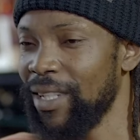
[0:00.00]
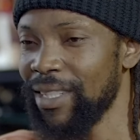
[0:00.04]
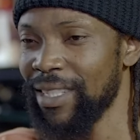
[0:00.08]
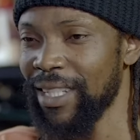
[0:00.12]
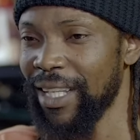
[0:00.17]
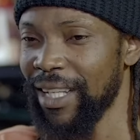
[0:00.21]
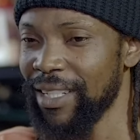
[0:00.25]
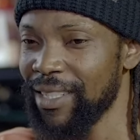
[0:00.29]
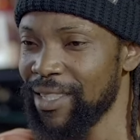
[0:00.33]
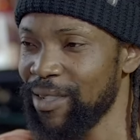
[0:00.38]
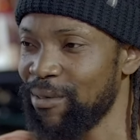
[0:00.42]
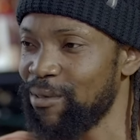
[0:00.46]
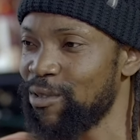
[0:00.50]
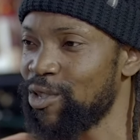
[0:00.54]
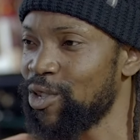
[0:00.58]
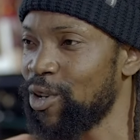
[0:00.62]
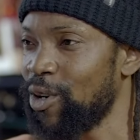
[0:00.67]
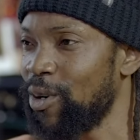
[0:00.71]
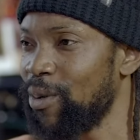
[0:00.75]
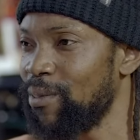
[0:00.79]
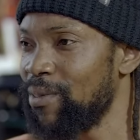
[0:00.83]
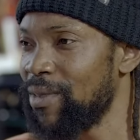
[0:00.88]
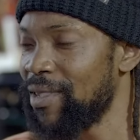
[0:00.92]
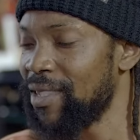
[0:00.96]
Let's get some
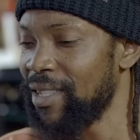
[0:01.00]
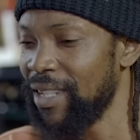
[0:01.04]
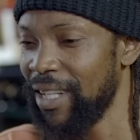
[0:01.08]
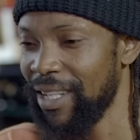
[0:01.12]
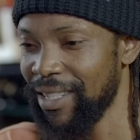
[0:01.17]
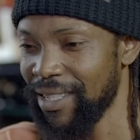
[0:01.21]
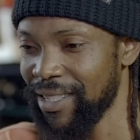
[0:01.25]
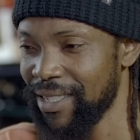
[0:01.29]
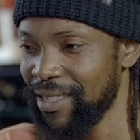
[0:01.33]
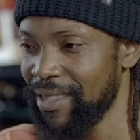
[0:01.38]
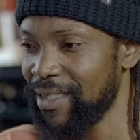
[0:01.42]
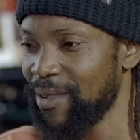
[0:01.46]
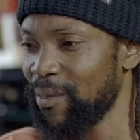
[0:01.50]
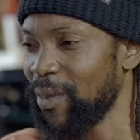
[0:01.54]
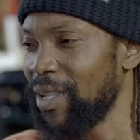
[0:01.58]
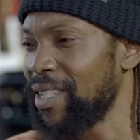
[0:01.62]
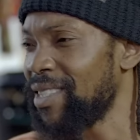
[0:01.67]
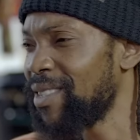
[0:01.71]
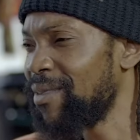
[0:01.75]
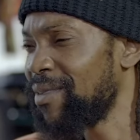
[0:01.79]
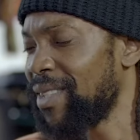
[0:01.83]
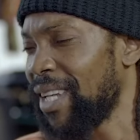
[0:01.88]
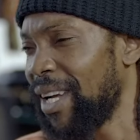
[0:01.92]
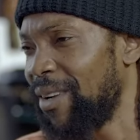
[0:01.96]
jobs. Let's
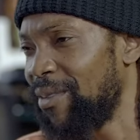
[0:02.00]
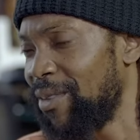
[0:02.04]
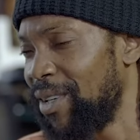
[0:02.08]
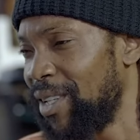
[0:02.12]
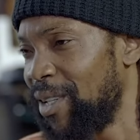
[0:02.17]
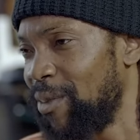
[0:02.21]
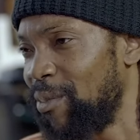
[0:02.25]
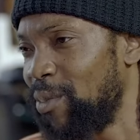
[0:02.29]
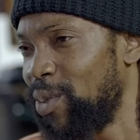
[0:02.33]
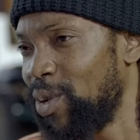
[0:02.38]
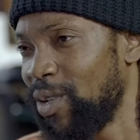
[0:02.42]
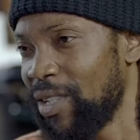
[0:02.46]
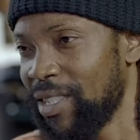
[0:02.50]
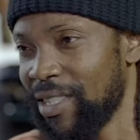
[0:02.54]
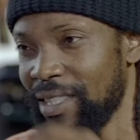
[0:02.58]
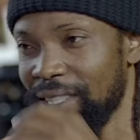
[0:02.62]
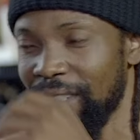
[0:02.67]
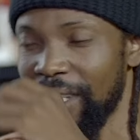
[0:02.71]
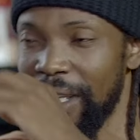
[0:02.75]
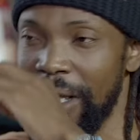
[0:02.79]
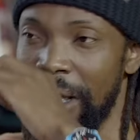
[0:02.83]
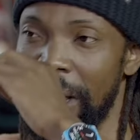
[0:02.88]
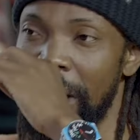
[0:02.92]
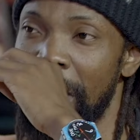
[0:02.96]
spend some time reading books,